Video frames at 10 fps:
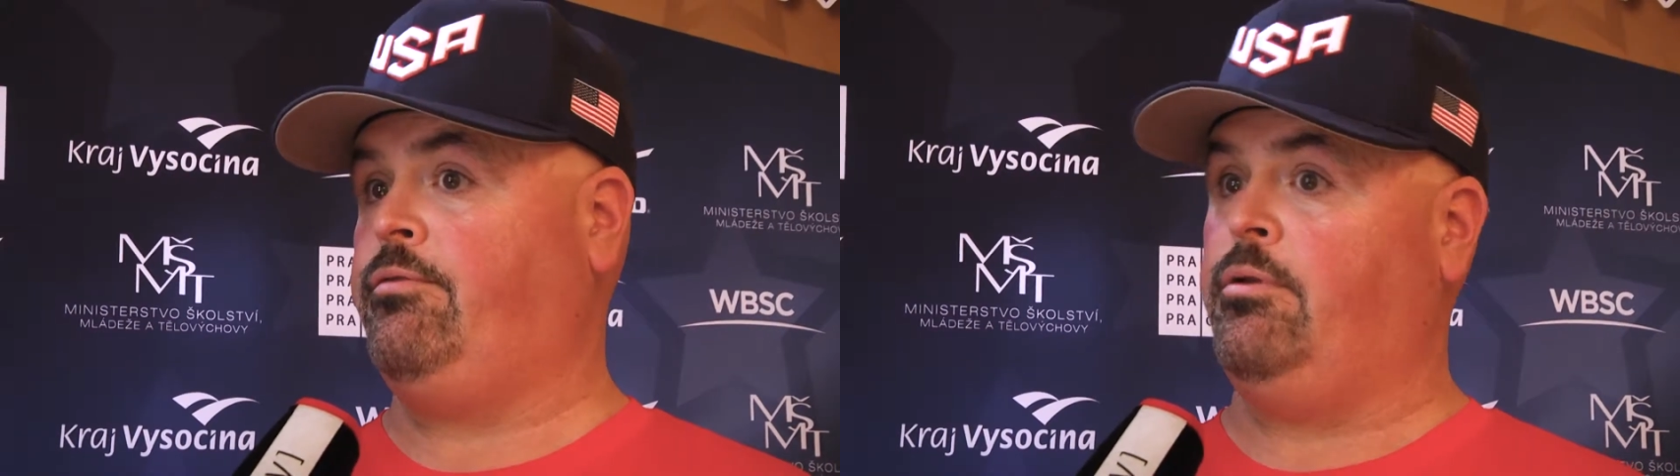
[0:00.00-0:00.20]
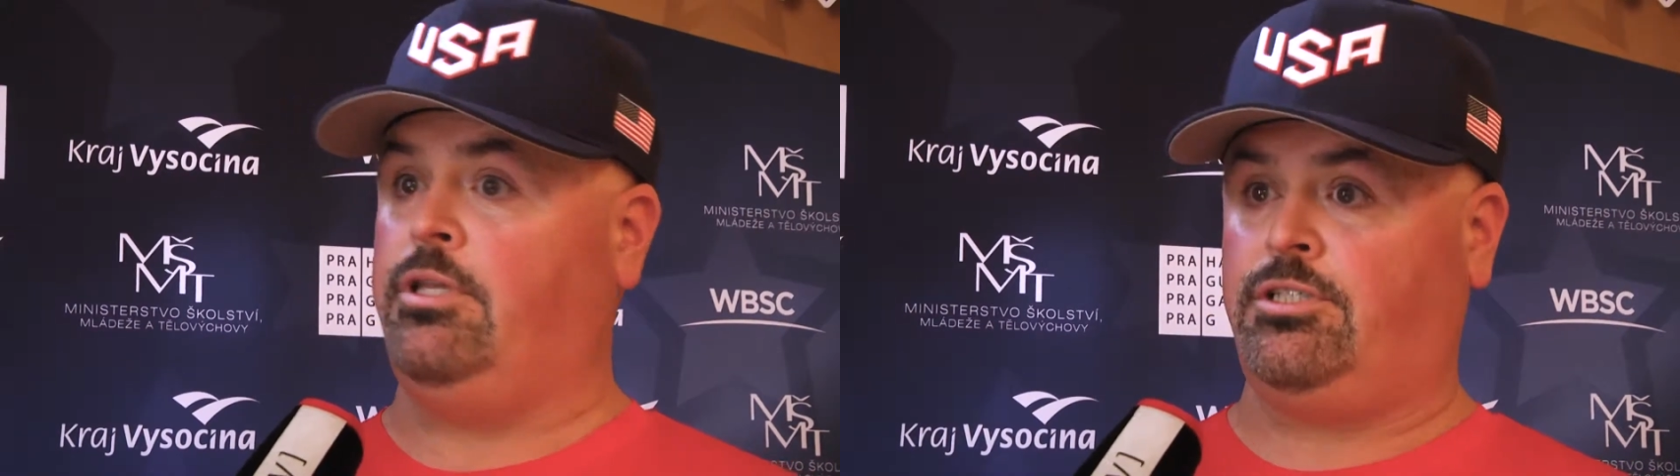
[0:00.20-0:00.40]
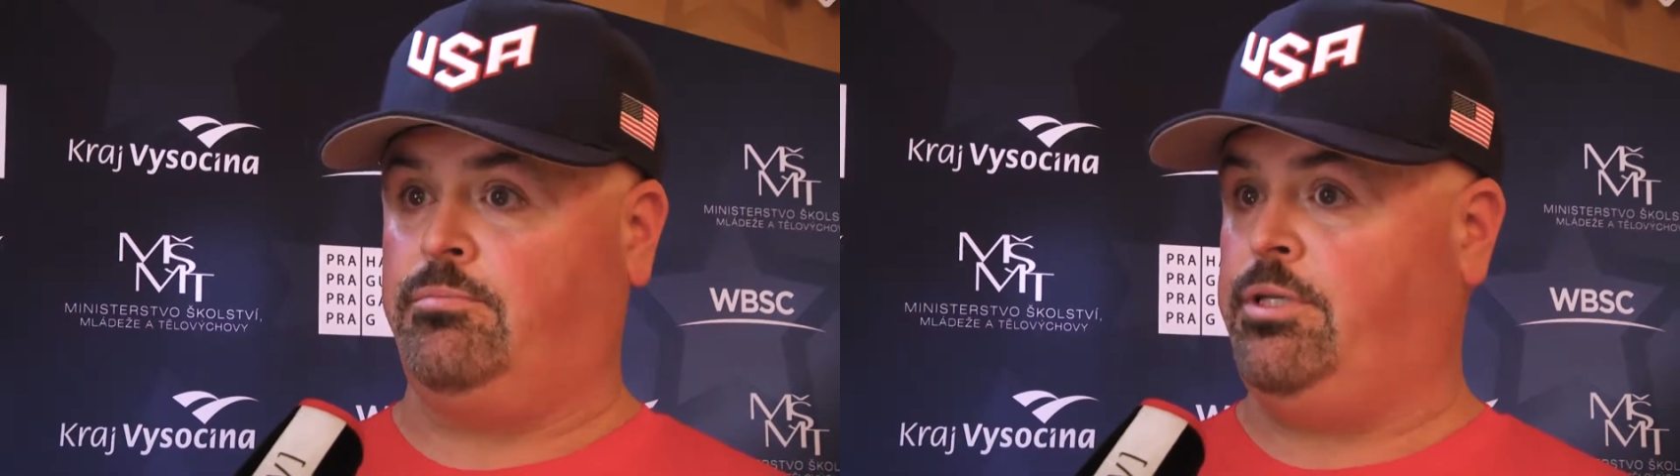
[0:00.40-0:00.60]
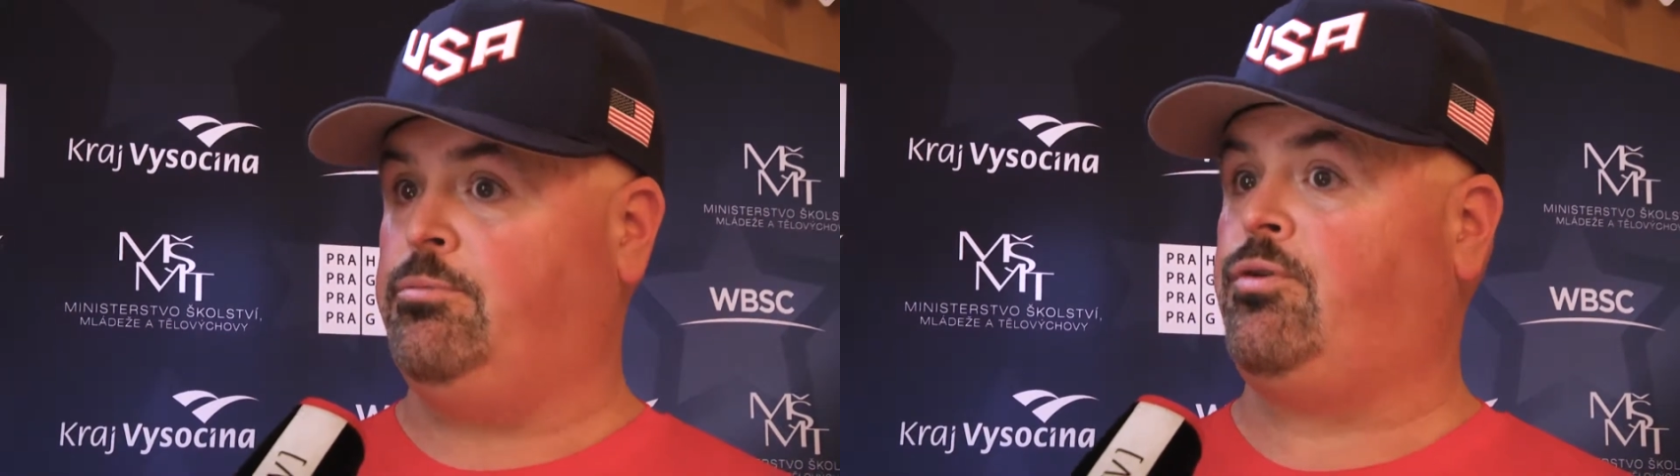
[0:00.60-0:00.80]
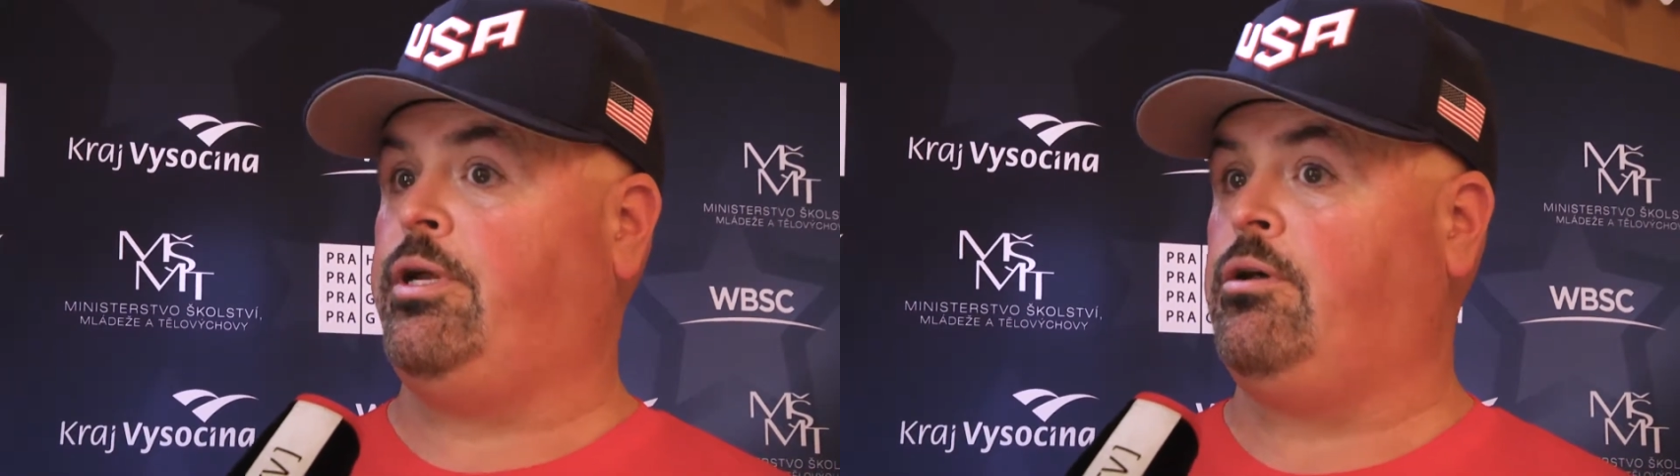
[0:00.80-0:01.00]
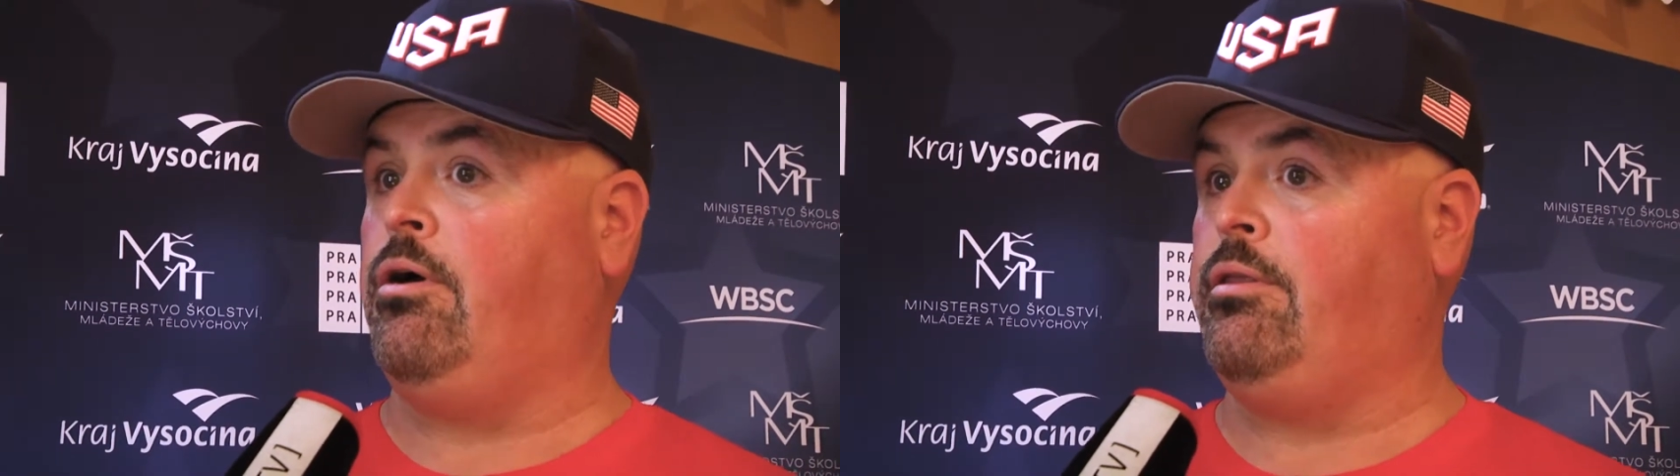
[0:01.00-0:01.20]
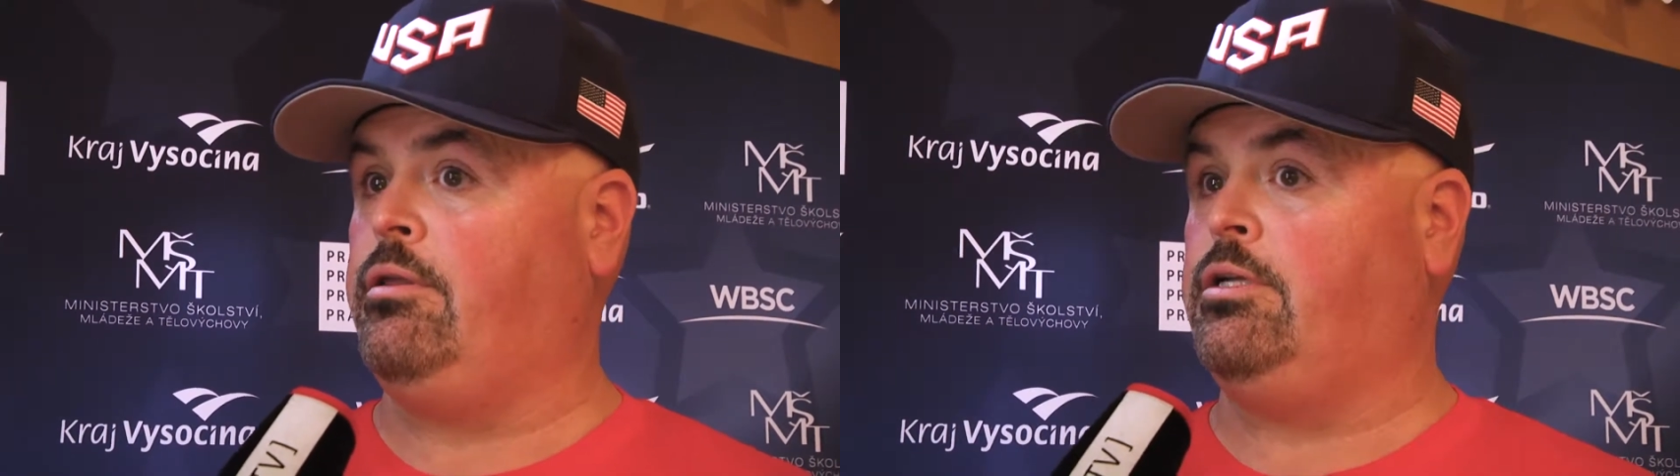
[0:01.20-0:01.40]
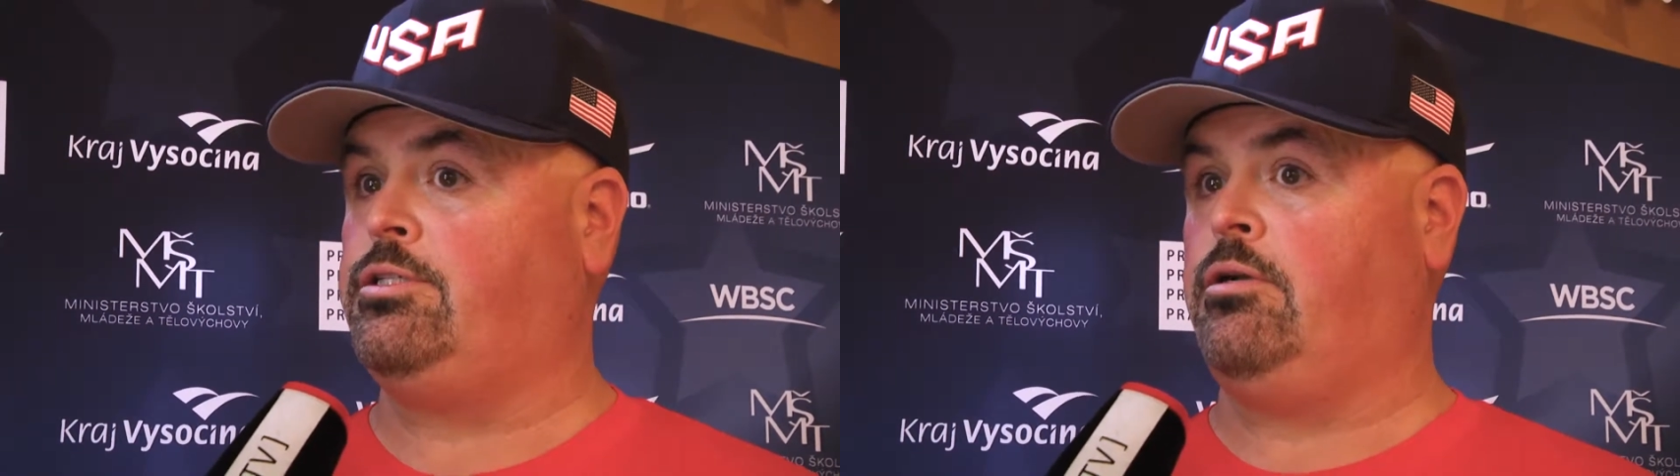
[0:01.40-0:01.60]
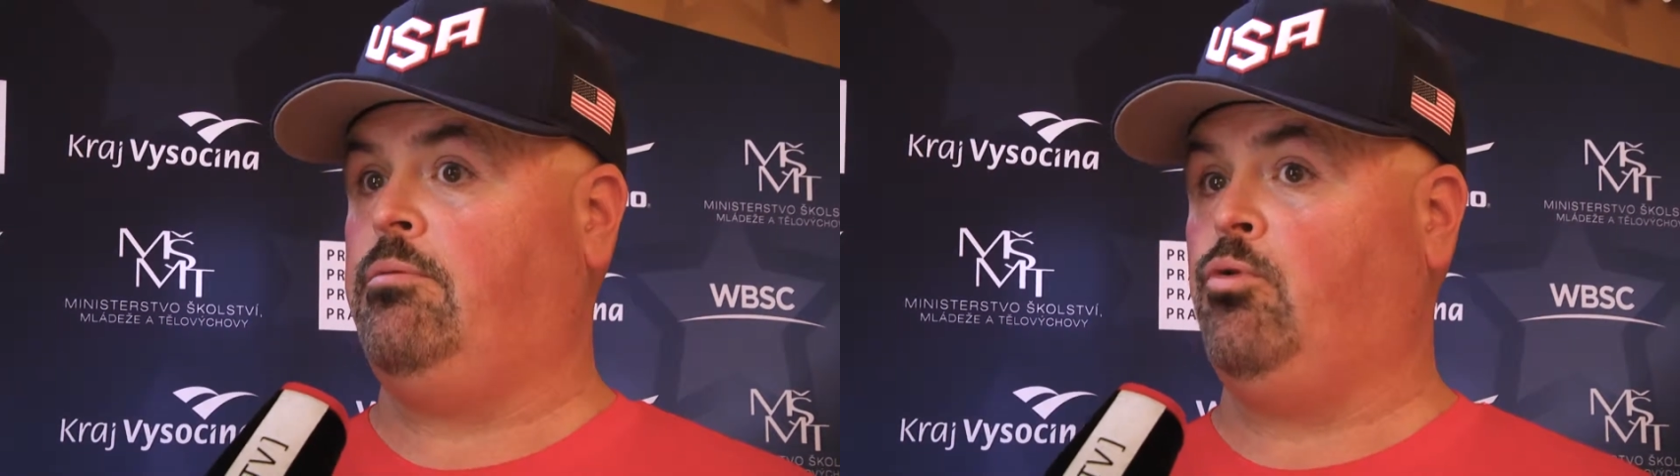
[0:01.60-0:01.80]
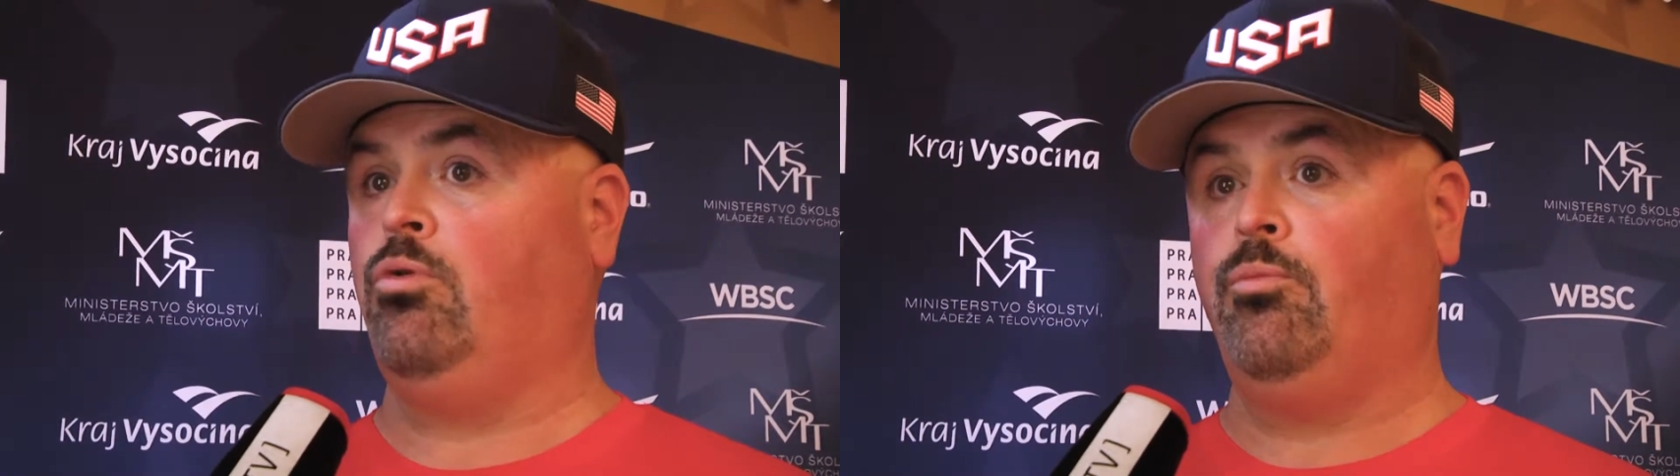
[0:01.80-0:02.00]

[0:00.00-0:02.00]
and there's some teams ranked higher than us in our pool,